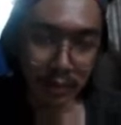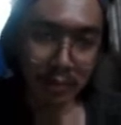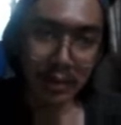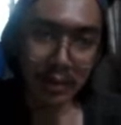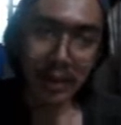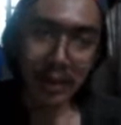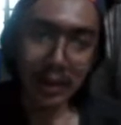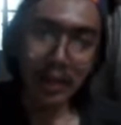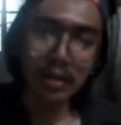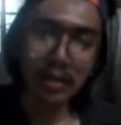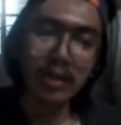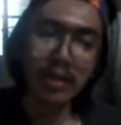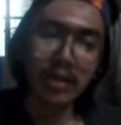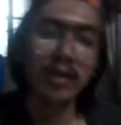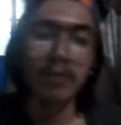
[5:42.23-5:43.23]
but
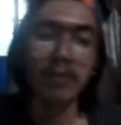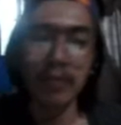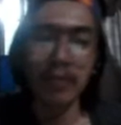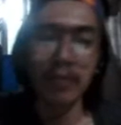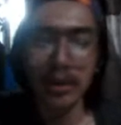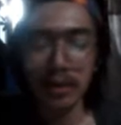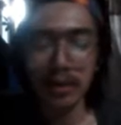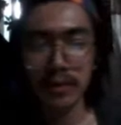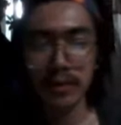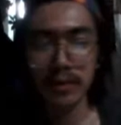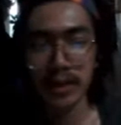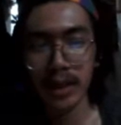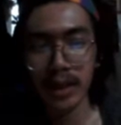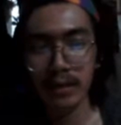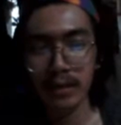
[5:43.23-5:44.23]
now we want to
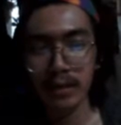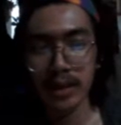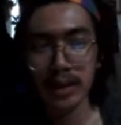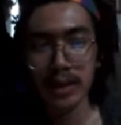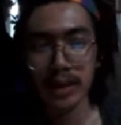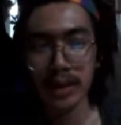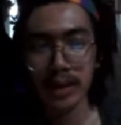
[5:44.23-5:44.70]
convert our